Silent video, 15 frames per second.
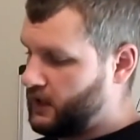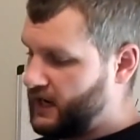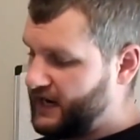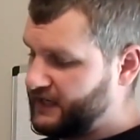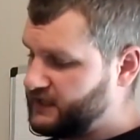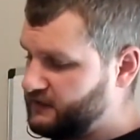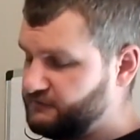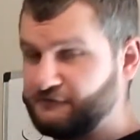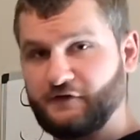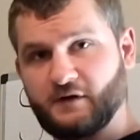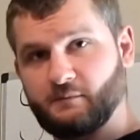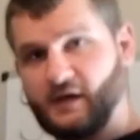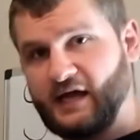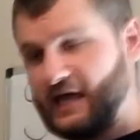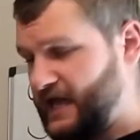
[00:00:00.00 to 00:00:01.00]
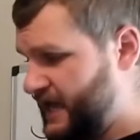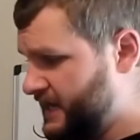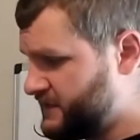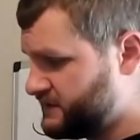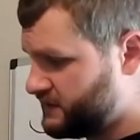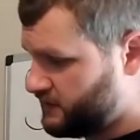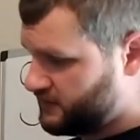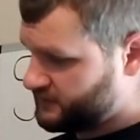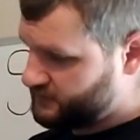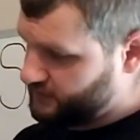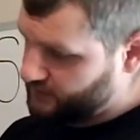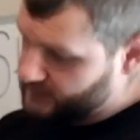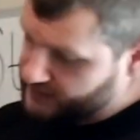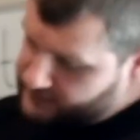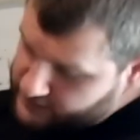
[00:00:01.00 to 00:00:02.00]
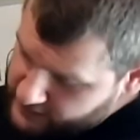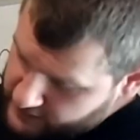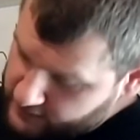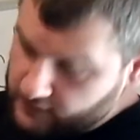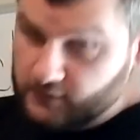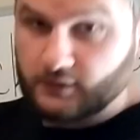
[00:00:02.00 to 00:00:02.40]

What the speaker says: I can fit my hands onto this